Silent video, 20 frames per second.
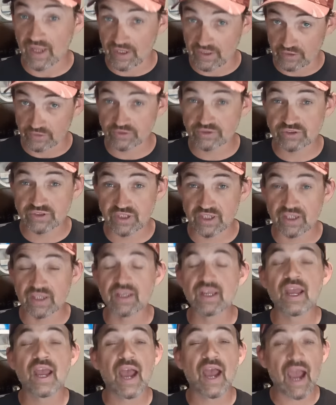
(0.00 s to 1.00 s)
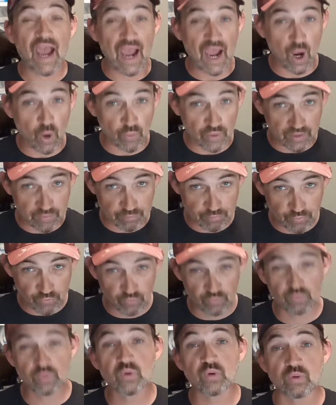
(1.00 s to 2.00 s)
and you'll see how
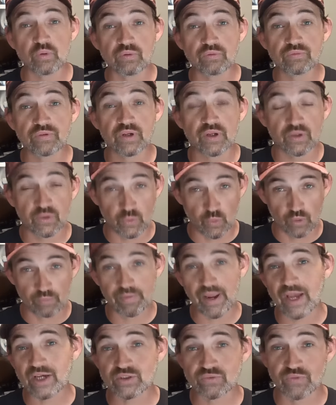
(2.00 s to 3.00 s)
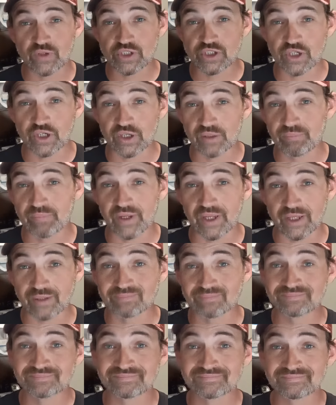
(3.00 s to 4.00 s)
improved your bass fishing can be.